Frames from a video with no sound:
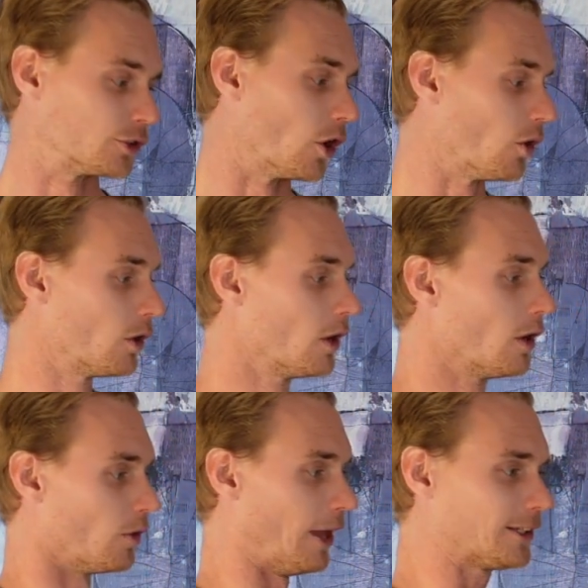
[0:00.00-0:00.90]
So
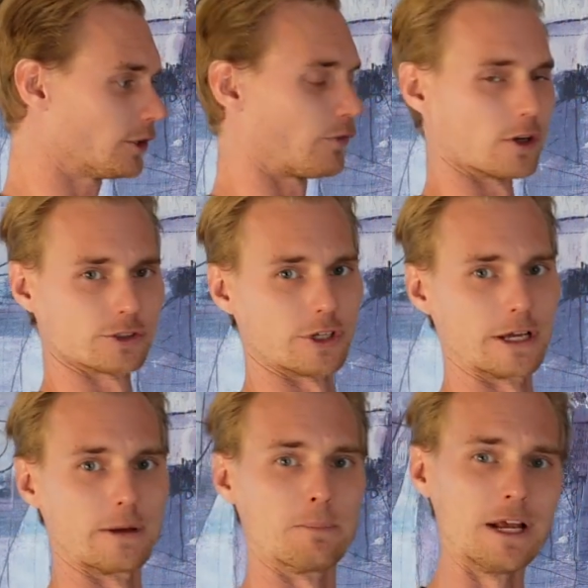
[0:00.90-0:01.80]
that's the first thing.